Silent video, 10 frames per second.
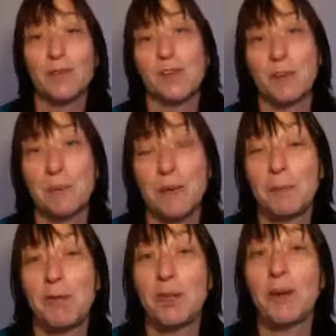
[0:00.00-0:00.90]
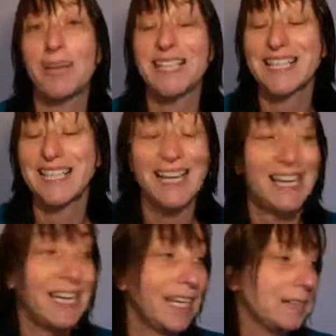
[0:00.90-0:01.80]
those people who are
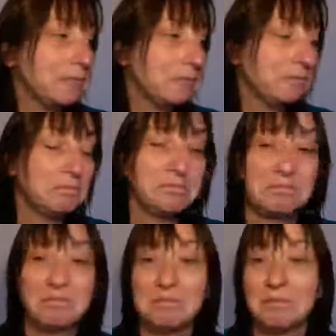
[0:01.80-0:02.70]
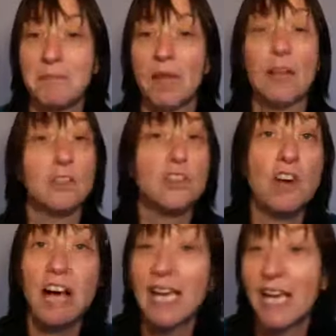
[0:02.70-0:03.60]
saying, I'll
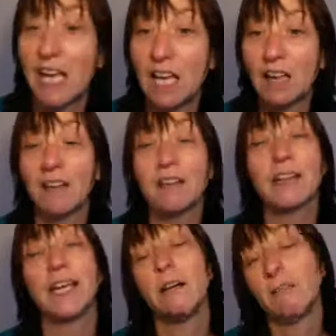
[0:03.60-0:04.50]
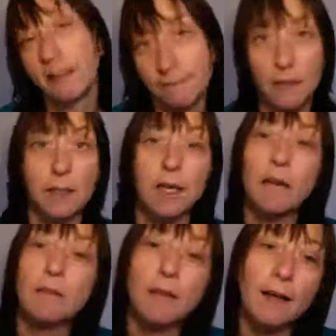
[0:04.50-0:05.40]
try it, okay, I'll give it a
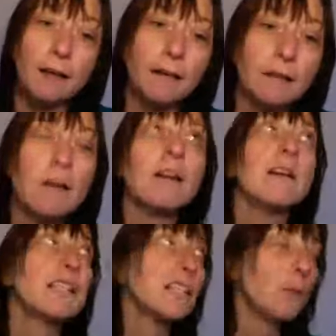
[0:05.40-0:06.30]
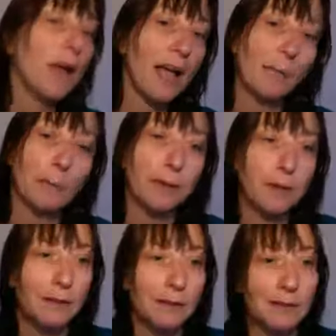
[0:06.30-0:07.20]
go then, I'll see what
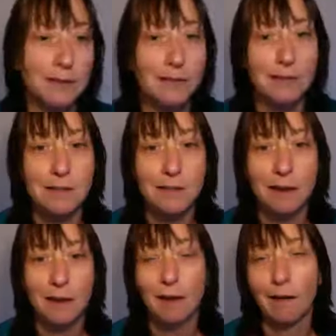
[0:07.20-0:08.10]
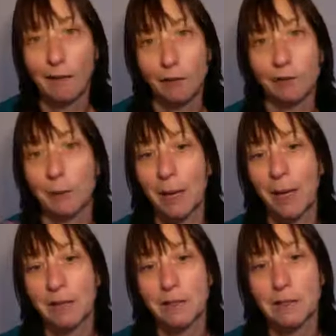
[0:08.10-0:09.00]
happens, I'll hope for the
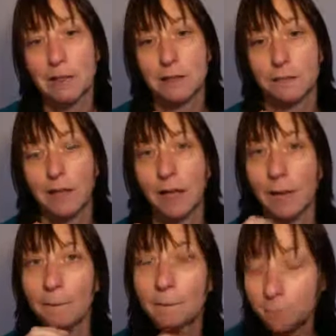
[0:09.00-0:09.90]
best, yeah?